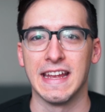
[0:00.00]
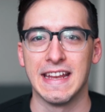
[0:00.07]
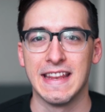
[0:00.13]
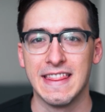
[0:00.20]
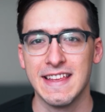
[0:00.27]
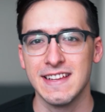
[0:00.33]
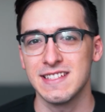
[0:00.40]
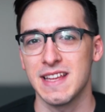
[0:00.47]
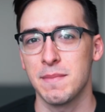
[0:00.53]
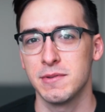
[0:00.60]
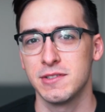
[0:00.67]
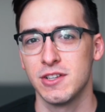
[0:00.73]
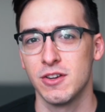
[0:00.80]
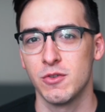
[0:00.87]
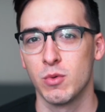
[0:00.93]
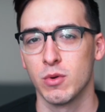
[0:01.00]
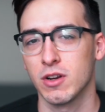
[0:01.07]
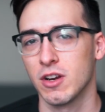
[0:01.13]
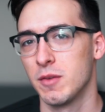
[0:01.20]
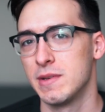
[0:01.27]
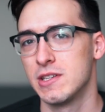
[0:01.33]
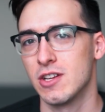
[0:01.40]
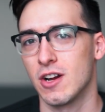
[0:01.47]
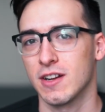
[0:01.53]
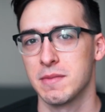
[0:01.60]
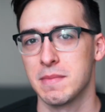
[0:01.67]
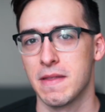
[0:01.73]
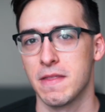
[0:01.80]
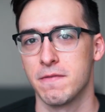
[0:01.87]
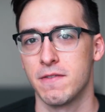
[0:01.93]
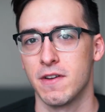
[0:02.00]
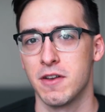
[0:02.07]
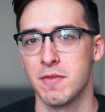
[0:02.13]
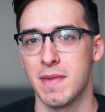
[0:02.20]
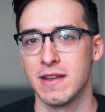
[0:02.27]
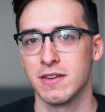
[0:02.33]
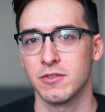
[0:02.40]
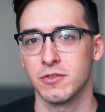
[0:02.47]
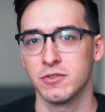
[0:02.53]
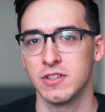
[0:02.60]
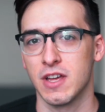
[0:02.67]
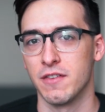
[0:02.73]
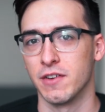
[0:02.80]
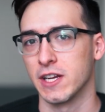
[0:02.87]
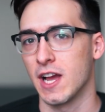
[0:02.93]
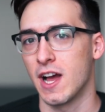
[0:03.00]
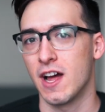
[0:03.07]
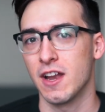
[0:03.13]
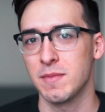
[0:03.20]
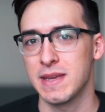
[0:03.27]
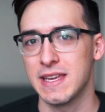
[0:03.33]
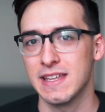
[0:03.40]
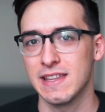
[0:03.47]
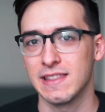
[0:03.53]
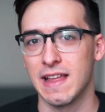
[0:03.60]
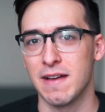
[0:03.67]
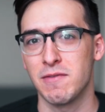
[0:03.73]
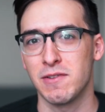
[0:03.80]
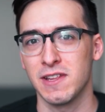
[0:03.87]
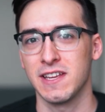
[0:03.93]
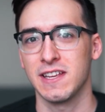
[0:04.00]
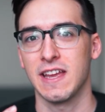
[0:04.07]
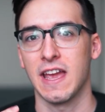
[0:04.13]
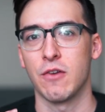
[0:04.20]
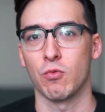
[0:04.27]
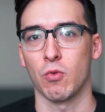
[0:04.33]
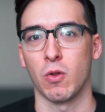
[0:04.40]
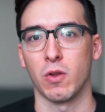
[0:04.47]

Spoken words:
In this episode, we're going to be talking about the fundamentals of economy, leveling, and